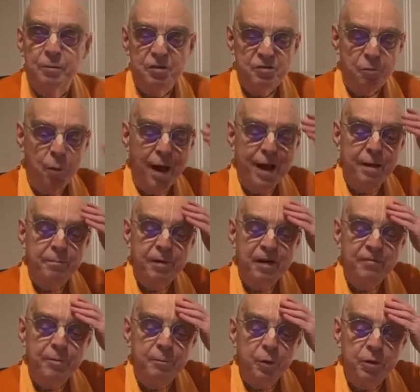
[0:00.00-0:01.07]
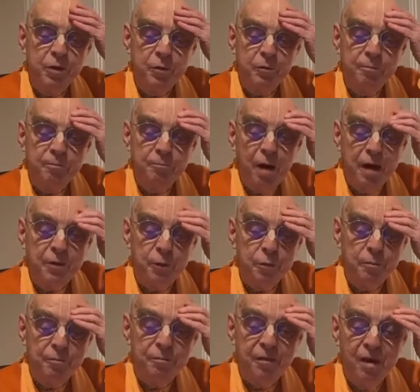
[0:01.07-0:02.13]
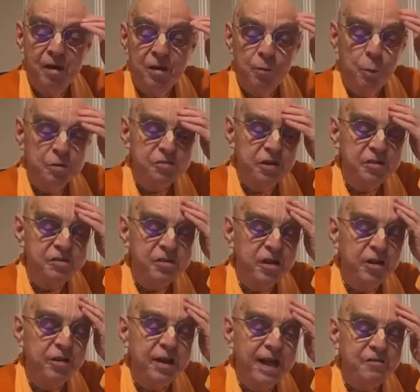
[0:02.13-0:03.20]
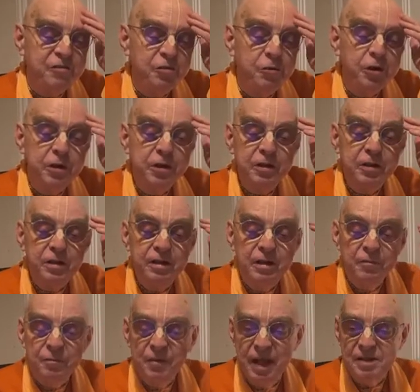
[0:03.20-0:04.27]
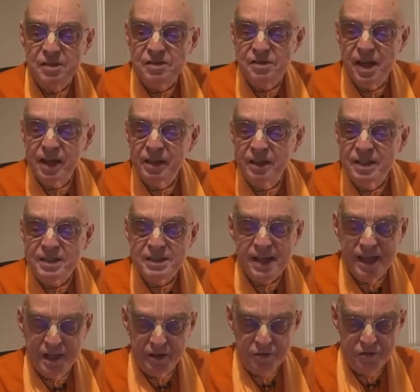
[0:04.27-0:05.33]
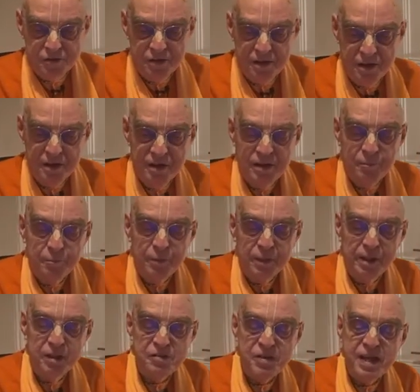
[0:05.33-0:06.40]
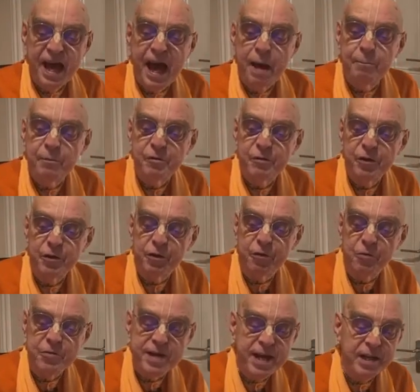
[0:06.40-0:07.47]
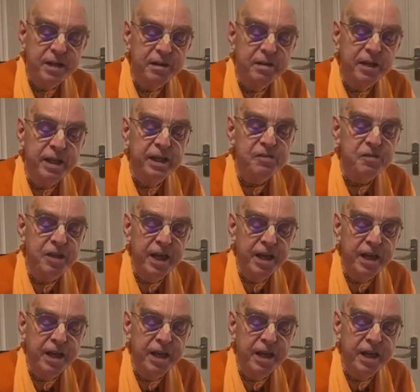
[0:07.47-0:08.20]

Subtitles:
But Swayambhuva Manu was considered as good as a saintly sage, because the atmosphere created in his